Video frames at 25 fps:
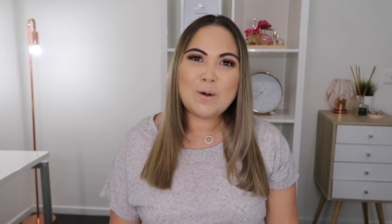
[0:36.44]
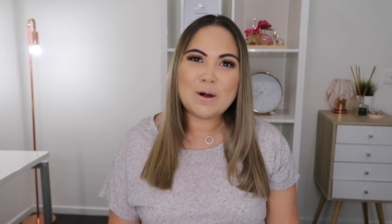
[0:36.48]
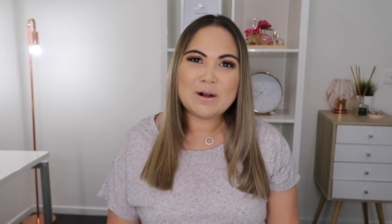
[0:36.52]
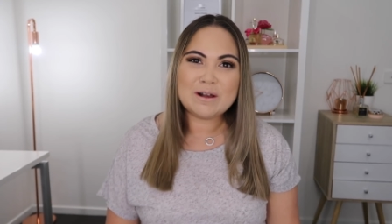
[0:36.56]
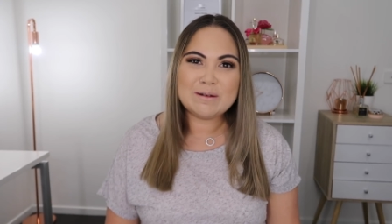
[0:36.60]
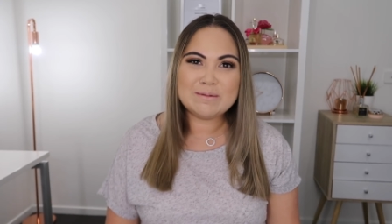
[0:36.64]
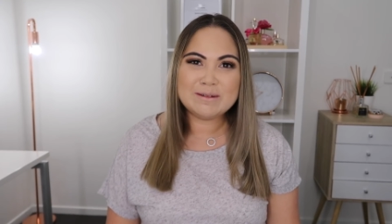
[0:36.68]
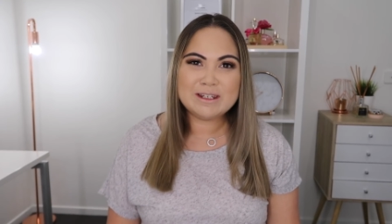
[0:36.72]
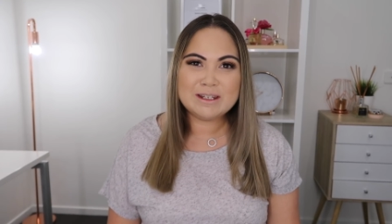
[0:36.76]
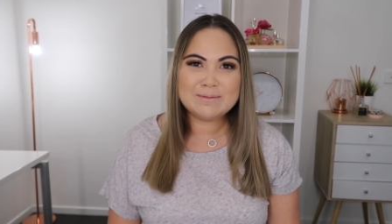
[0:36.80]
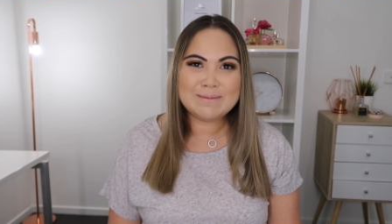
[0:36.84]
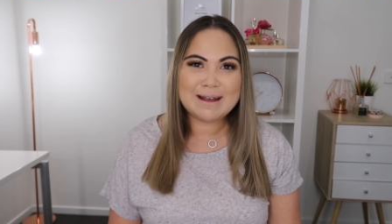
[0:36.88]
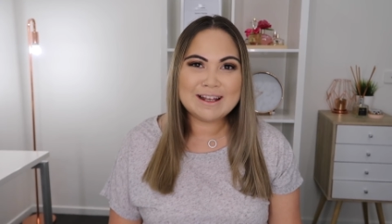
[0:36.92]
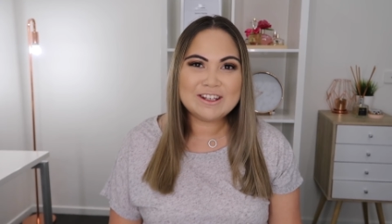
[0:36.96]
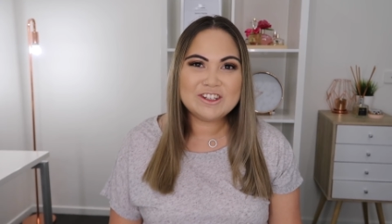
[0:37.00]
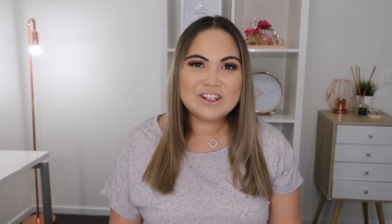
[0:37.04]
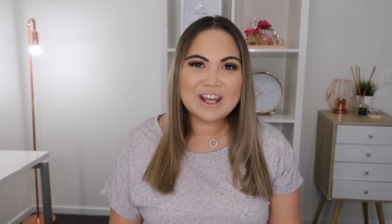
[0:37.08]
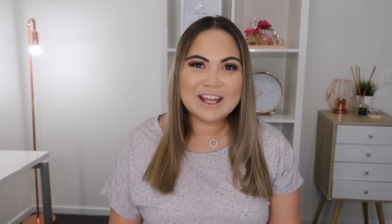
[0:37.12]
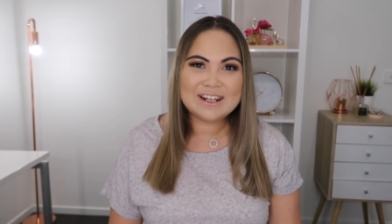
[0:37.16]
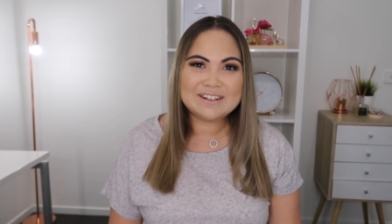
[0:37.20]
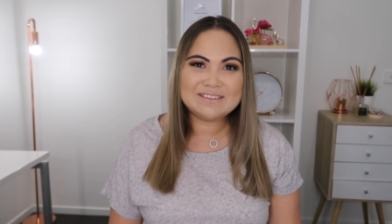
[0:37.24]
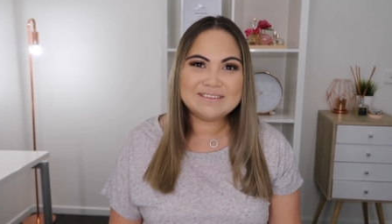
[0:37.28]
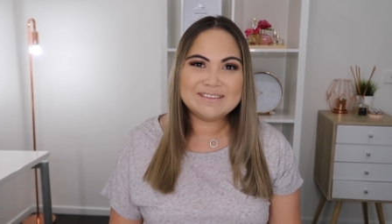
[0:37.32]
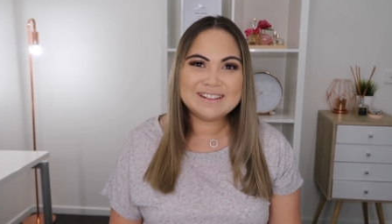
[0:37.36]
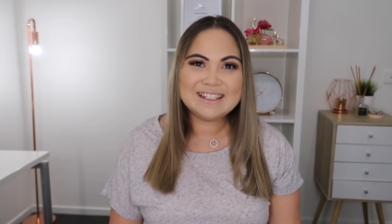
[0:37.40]
welcome to my
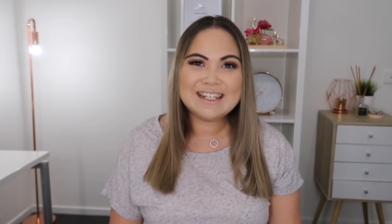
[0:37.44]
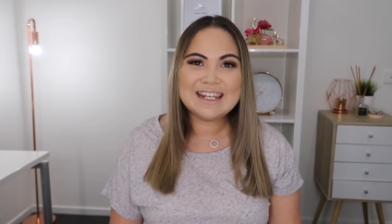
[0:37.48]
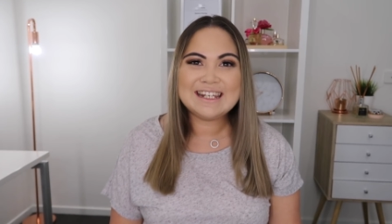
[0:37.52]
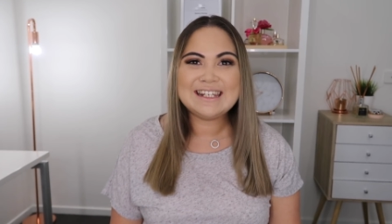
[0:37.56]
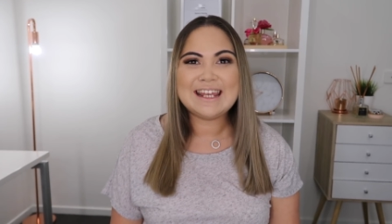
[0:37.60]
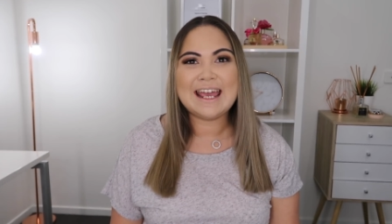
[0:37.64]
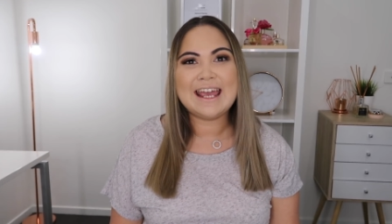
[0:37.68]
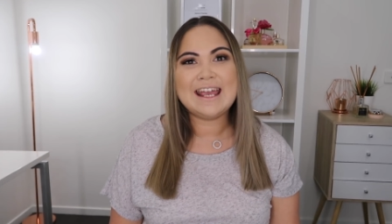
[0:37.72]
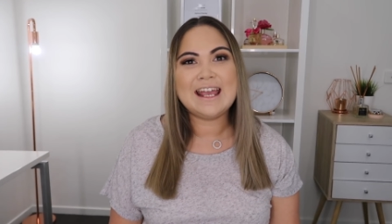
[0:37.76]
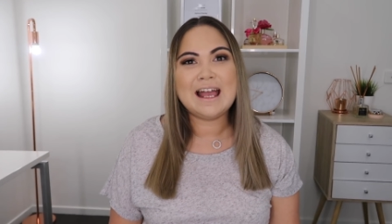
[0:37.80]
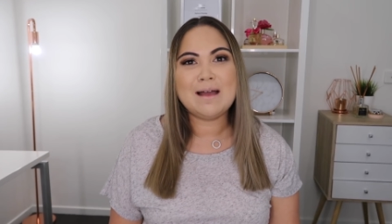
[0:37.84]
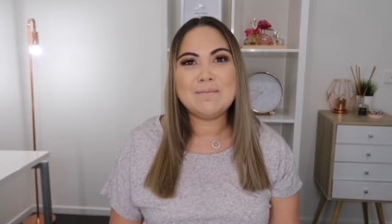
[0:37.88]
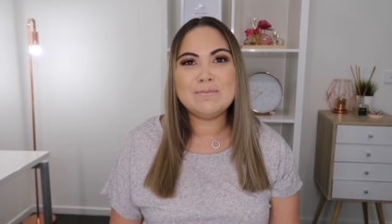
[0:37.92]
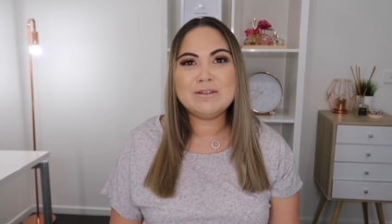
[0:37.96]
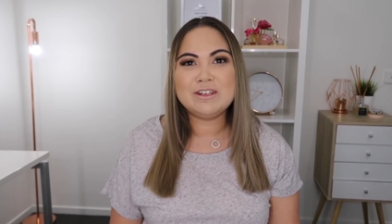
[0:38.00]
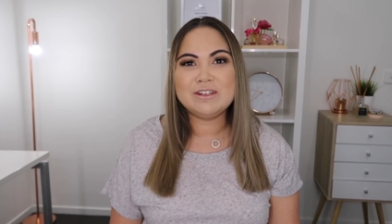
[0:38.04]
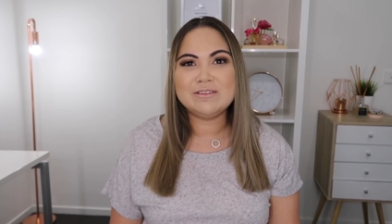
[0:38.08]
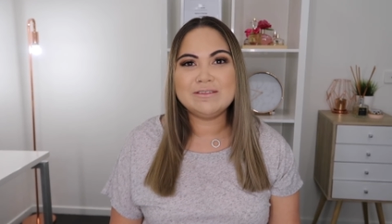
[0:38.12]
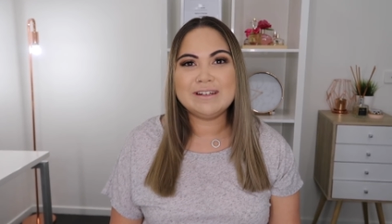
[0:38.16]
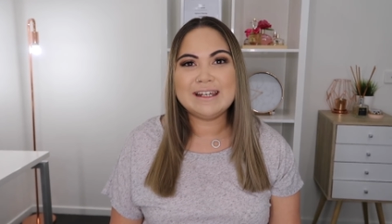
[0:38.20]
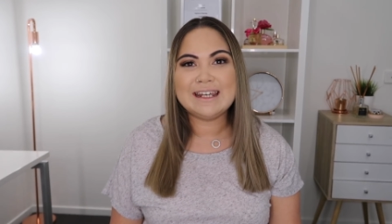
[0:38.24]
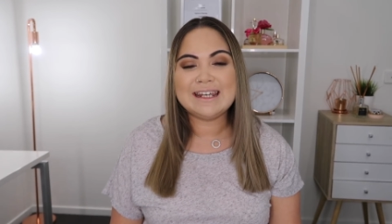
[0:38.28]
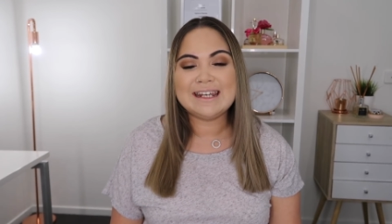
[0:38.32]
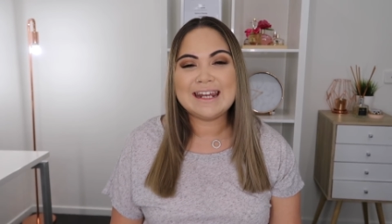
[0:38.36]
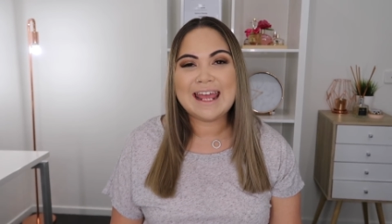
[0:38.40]
channel. Today I'm
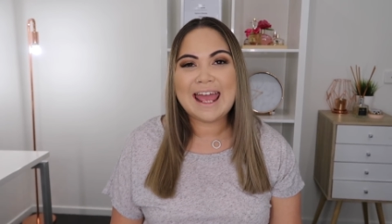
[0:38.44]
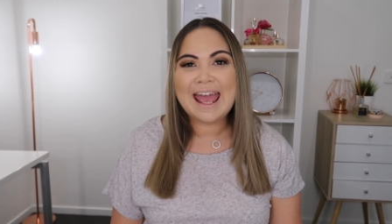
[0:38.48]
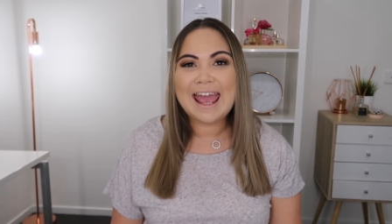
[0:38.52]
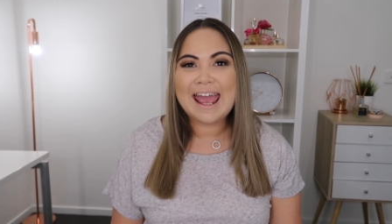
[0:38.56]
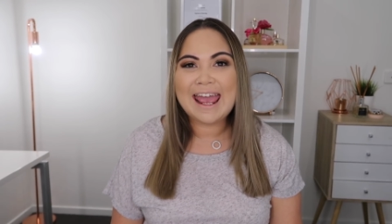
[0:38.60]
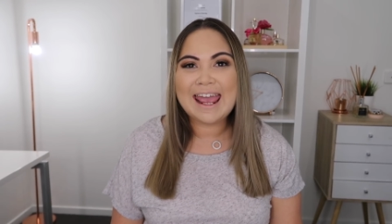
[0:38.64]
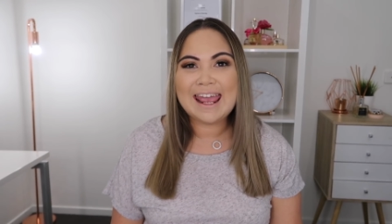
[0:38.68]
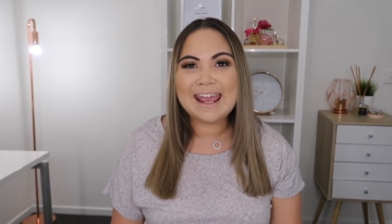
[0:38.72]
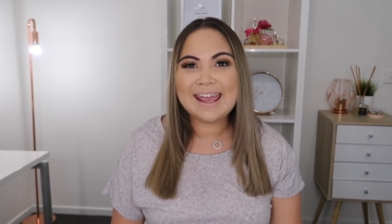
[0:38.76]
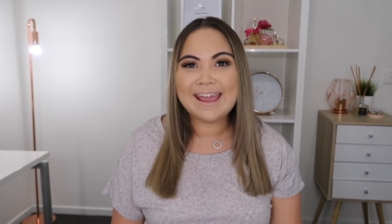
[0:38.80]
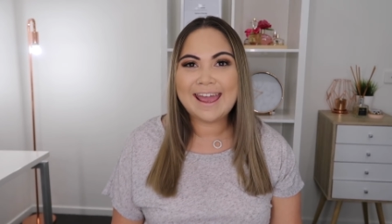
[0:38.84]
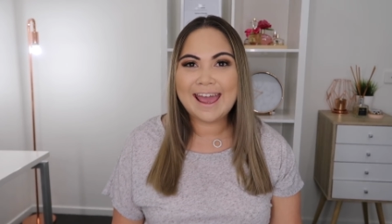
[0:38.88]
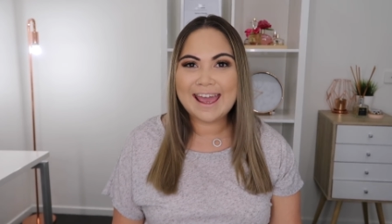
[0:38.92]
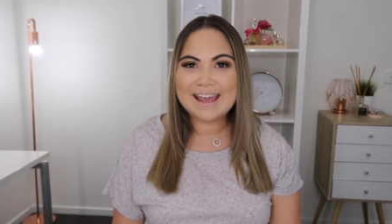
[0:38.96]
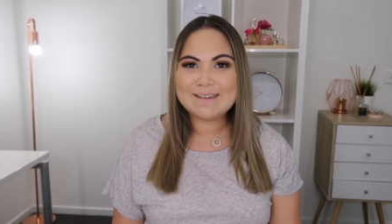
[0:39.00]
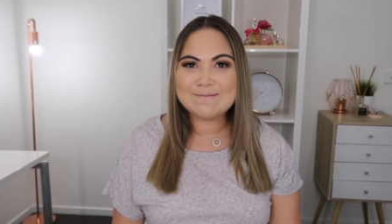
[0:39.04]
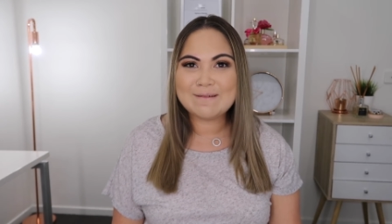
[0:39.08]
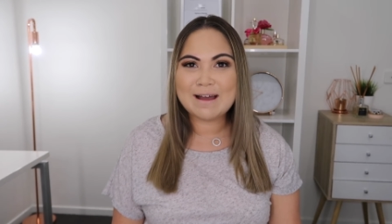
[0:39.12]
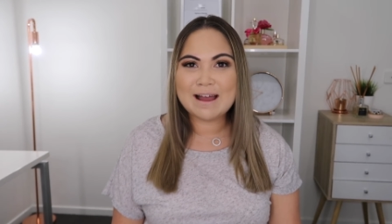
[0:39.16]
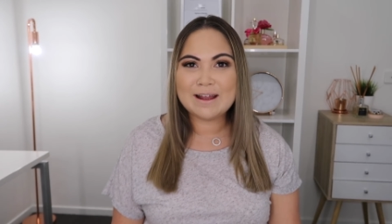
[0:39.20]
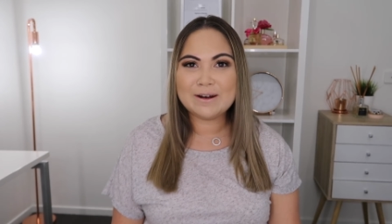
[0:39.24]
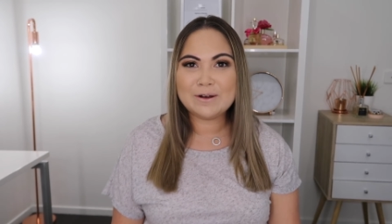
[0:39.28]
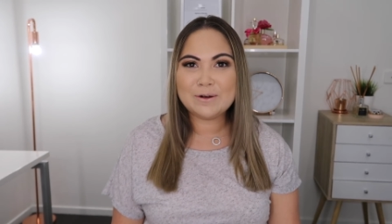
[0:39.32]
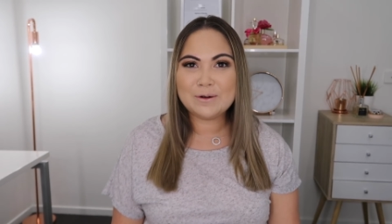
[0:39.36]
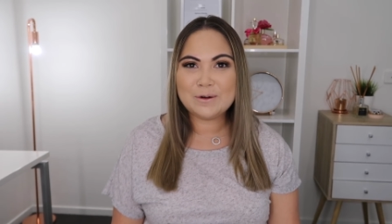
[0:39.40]
doing a
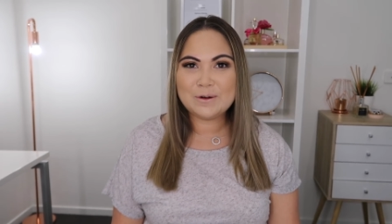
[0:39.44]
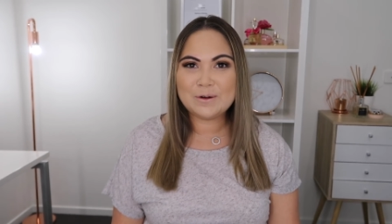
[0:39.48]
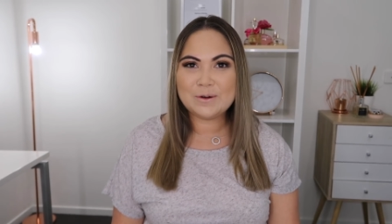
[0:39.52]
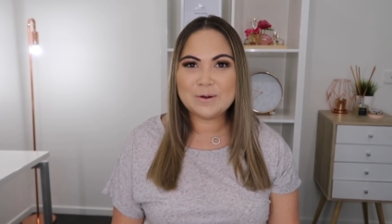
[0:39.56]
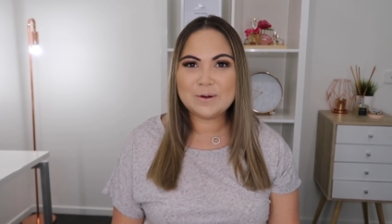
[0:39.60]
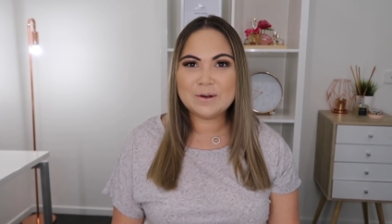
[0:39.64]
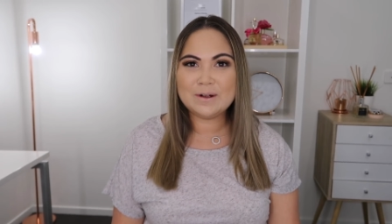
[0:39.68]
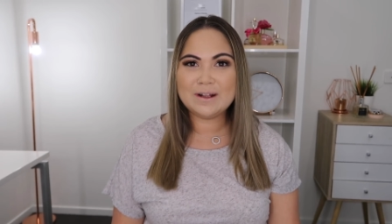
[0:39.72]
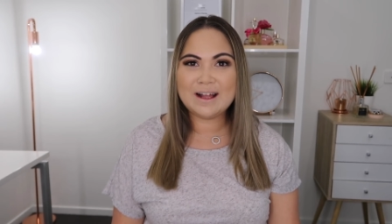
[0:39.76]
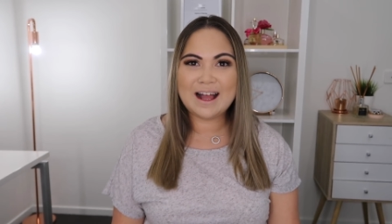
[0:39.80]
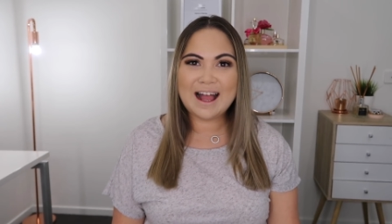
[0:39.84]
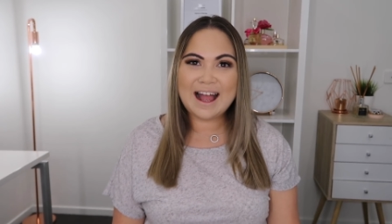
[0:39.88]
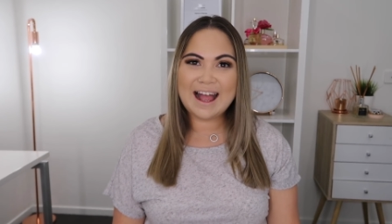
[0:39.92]
Kmart haul.